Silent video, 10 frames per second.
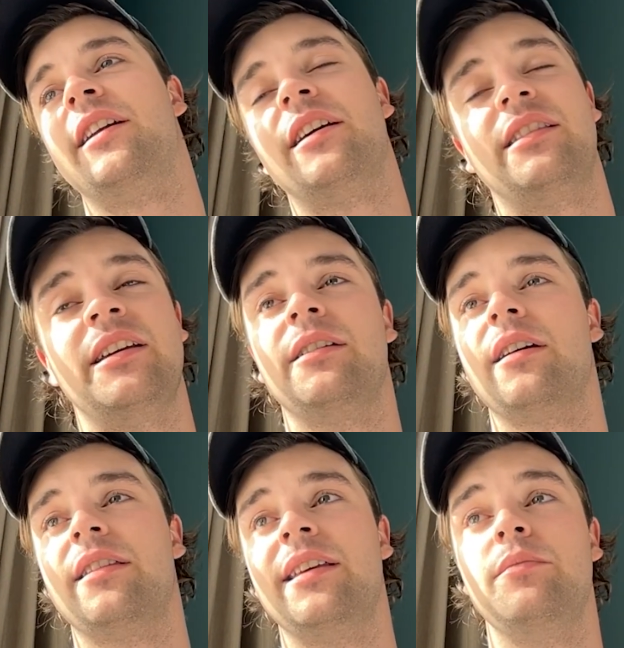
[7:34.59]
And I
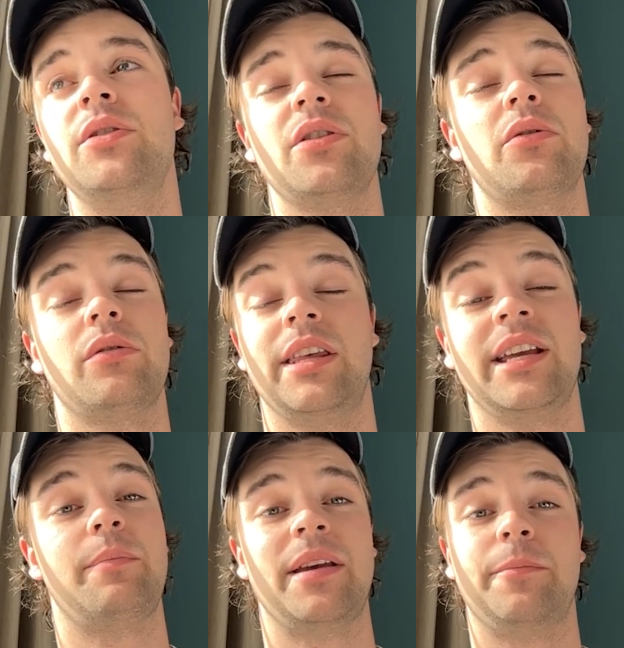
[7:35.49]
think musical
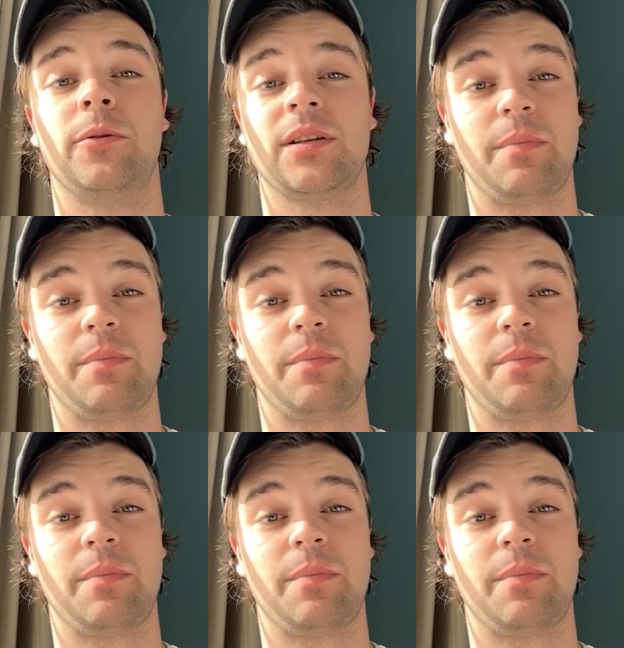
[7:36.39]
theatre people